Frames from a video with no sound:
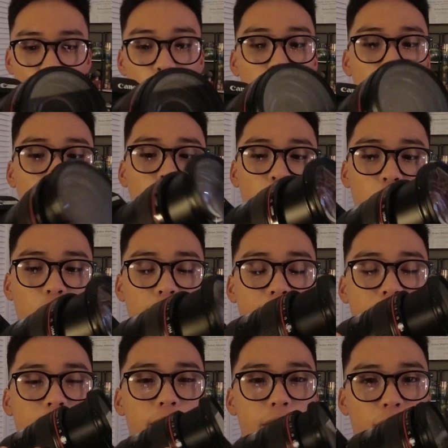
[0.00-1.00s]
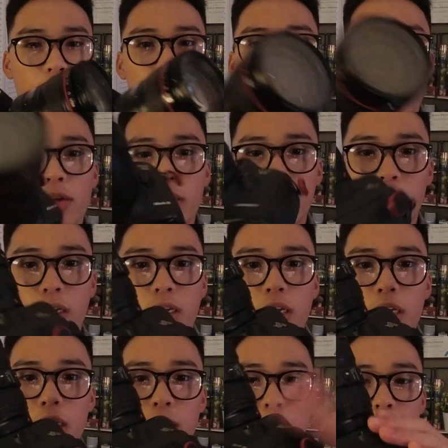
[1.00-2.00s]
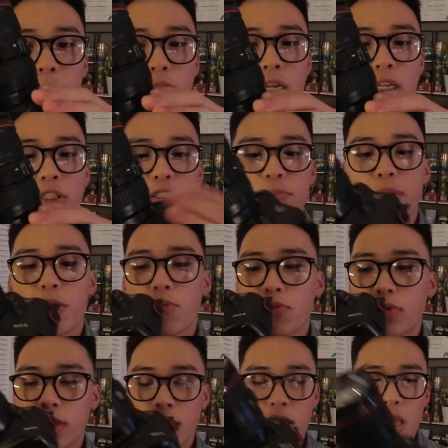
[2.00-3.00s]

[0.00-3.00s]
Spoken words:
really good set of lens mount,